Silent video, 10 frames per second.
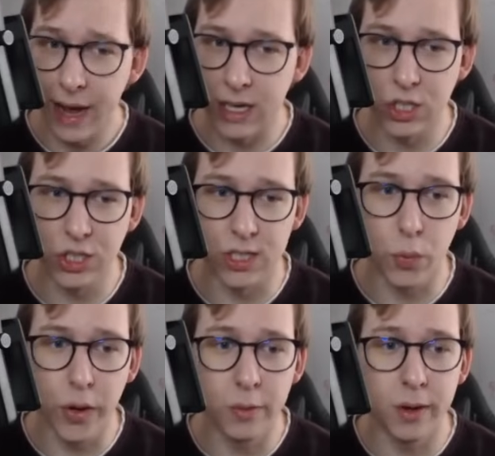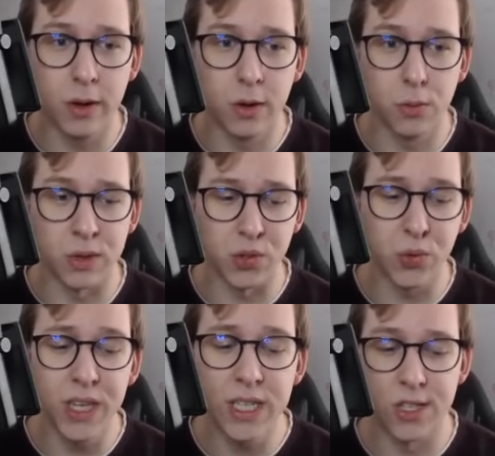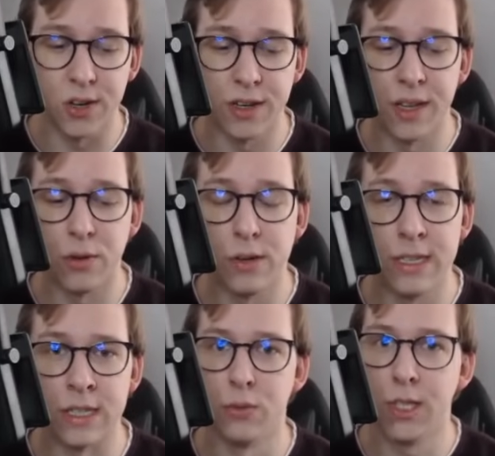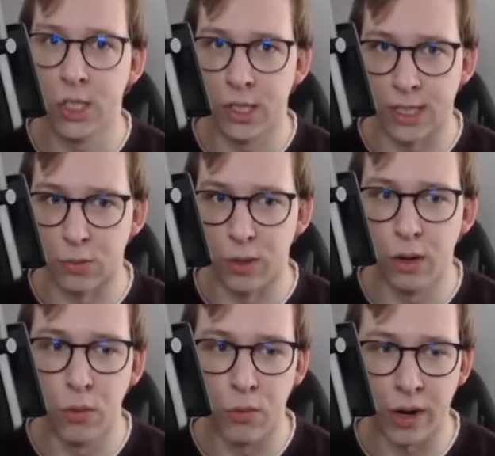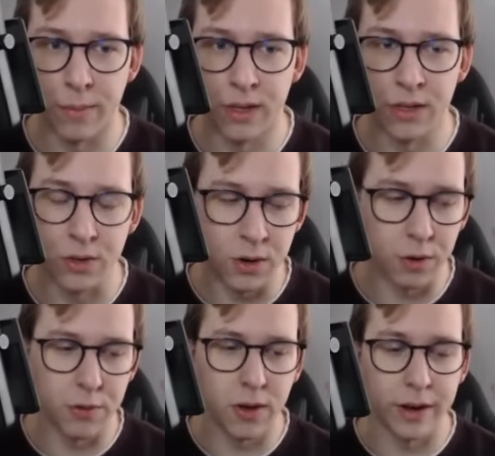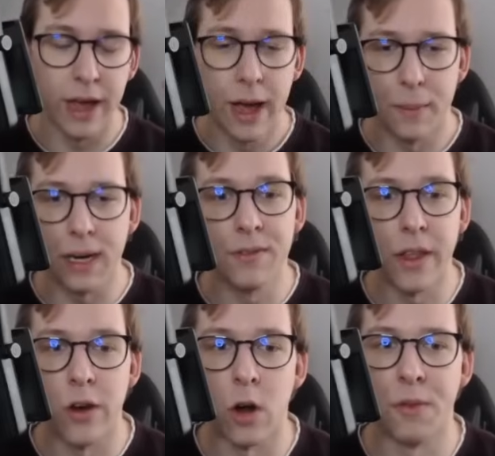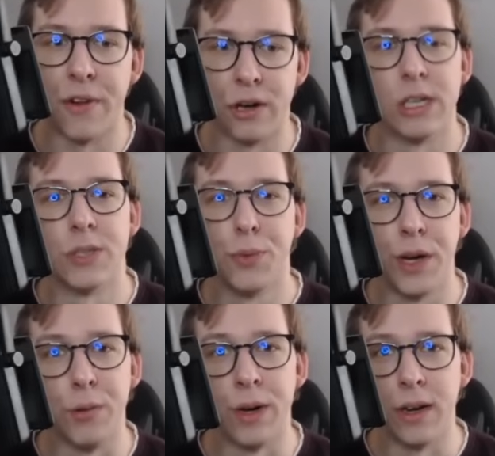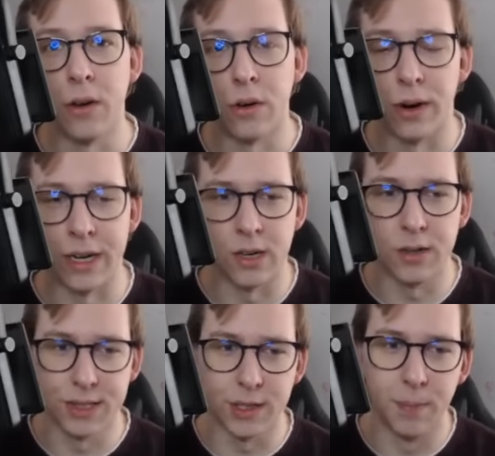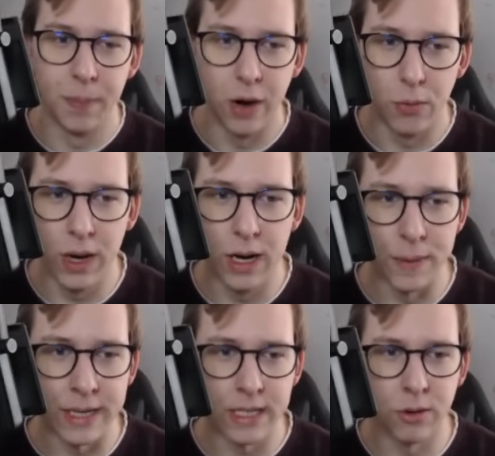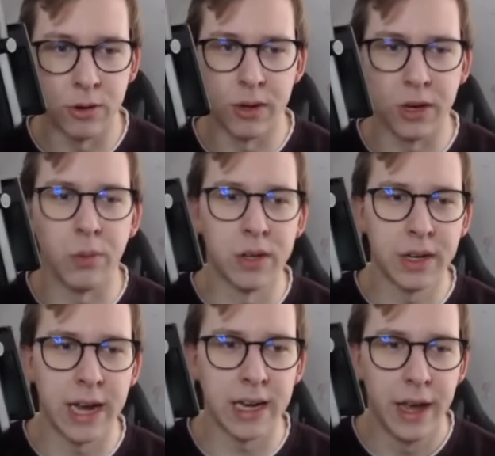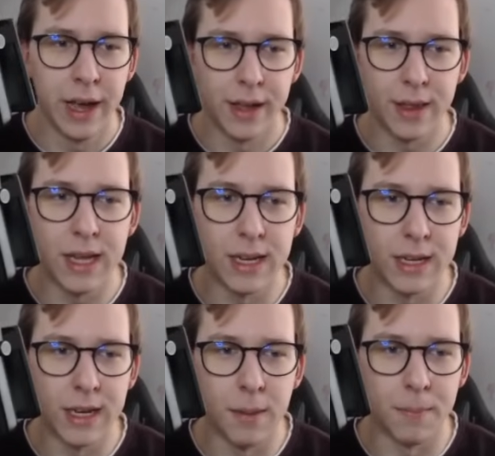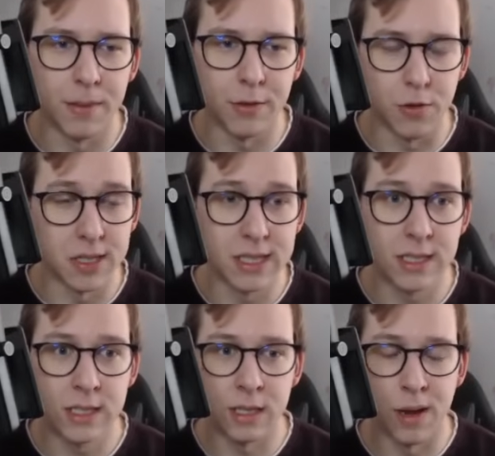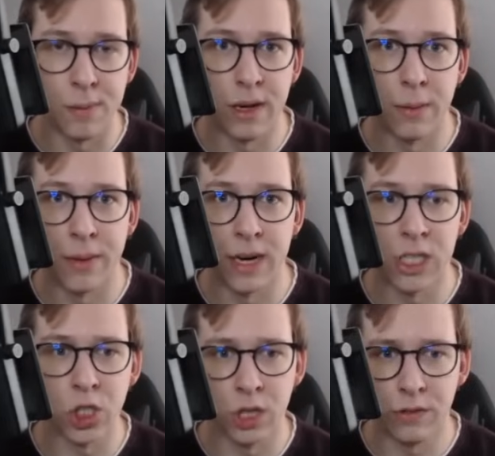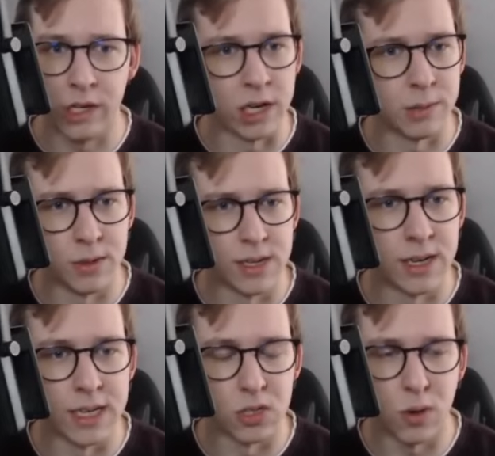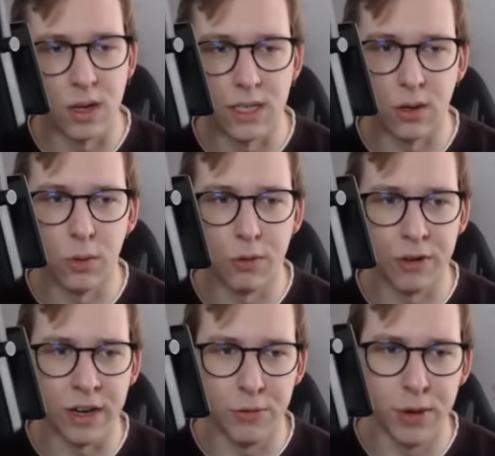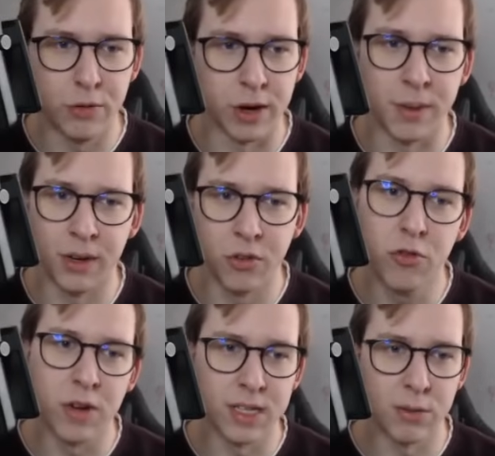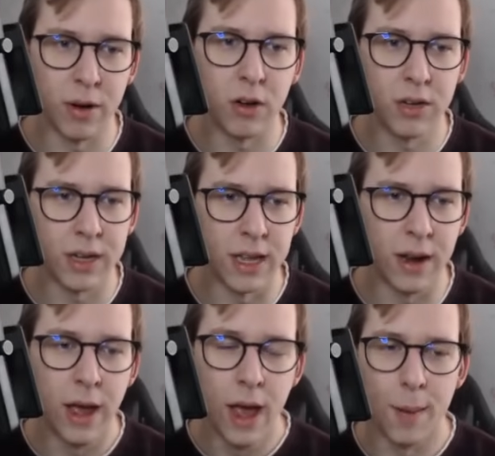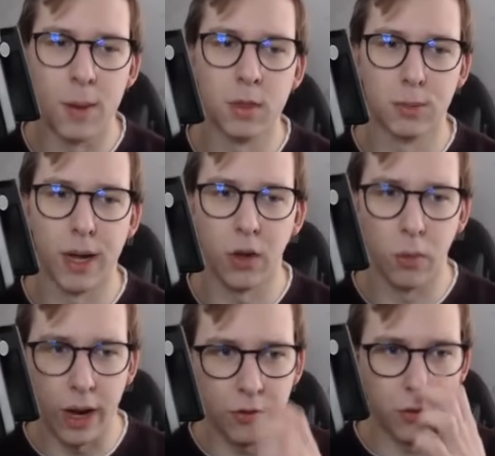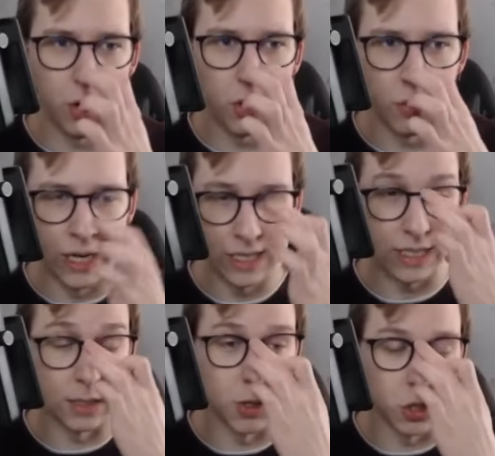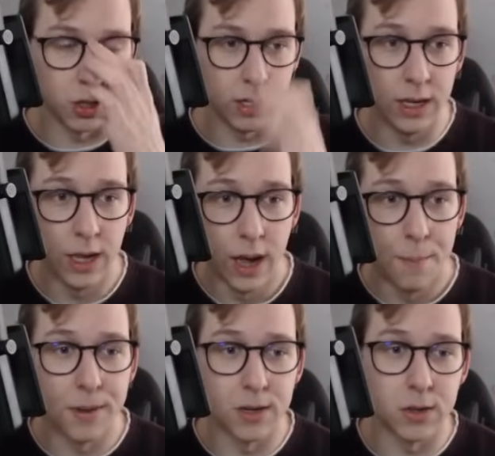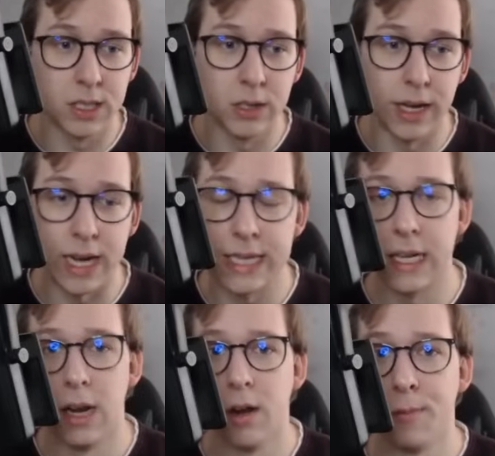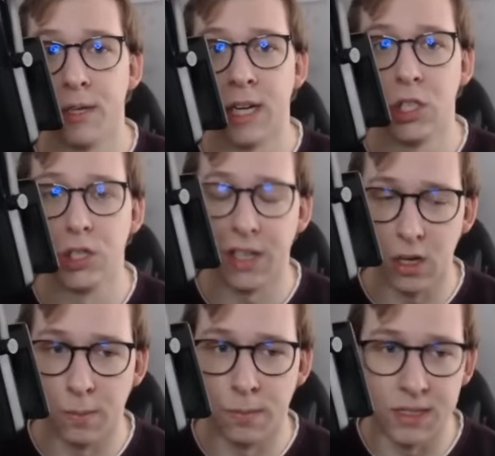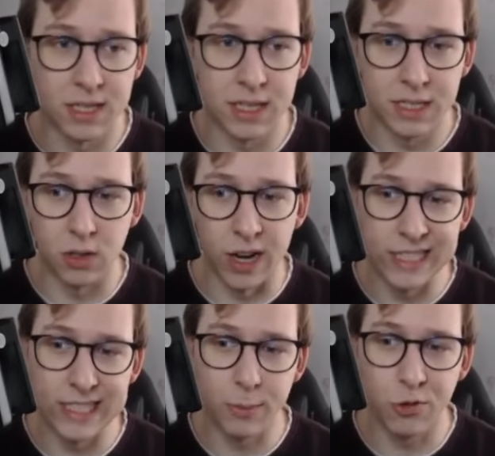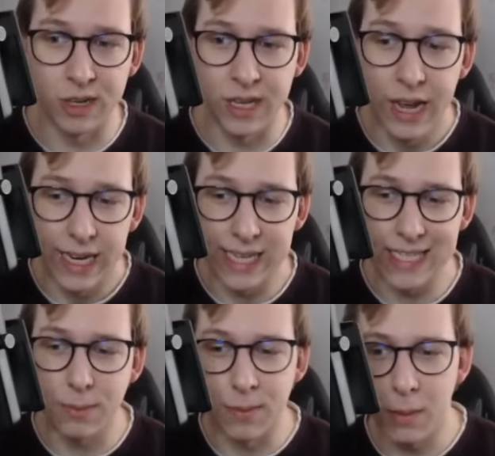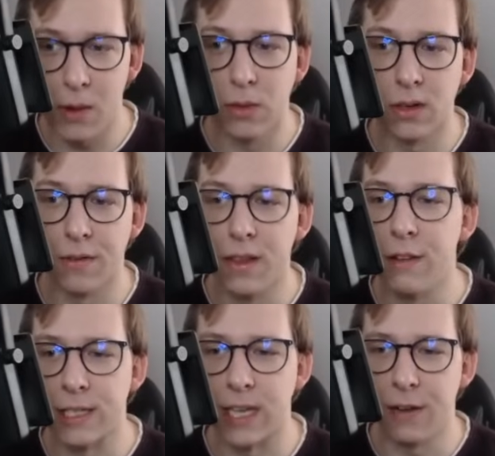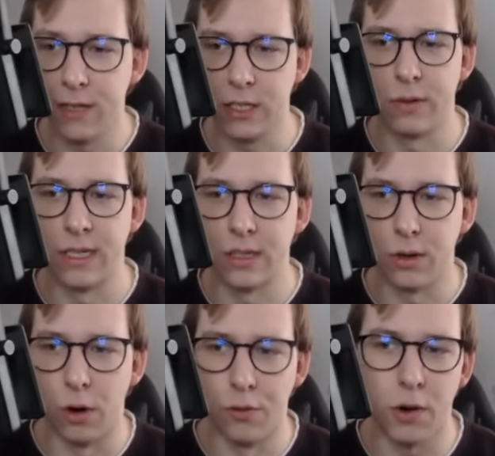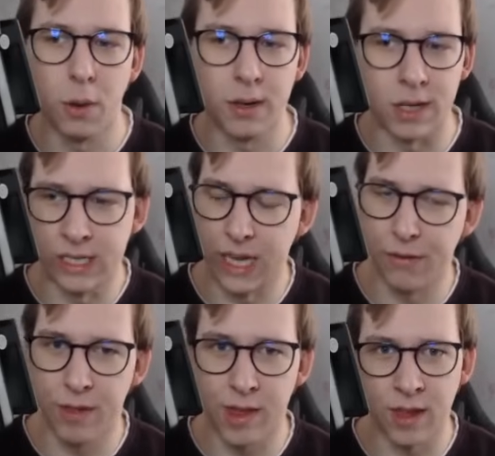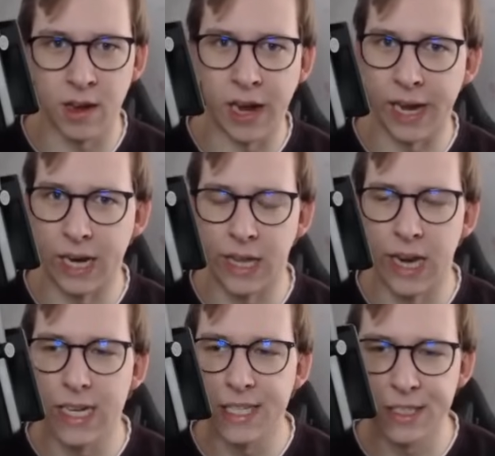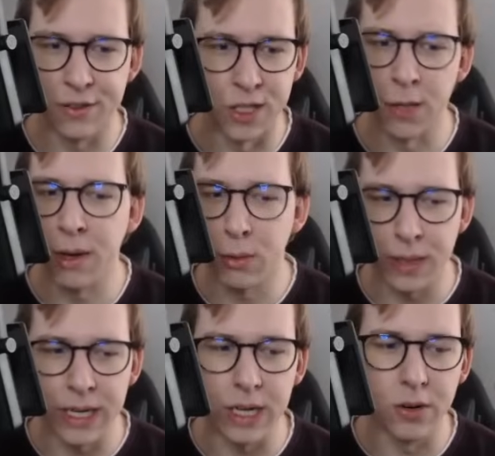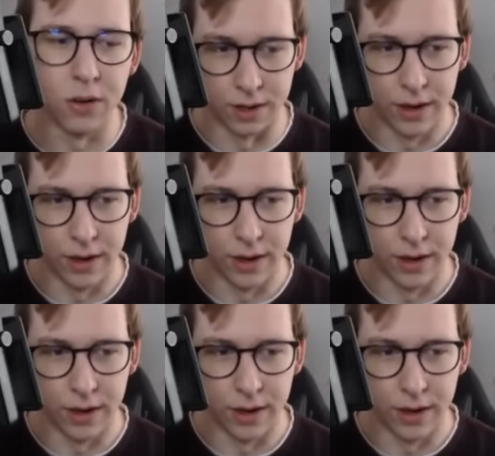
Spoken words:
And it's just really, really good. Was really solid in the recent regional as well. Would recommend you to go for it. But even the normal variant is really, really good right now. So really depends on what you want to get. The Frostus is in my opinion better as a Shadow variant, most likely as well. So I would really recommend you to try this one out. And then Mamoswine, great for raids especially, but also has a lot of potential in the Open Master League. So Ice type Grunt is maybe one of the safest grunts to go for, because everything that you can get there is going to be really good.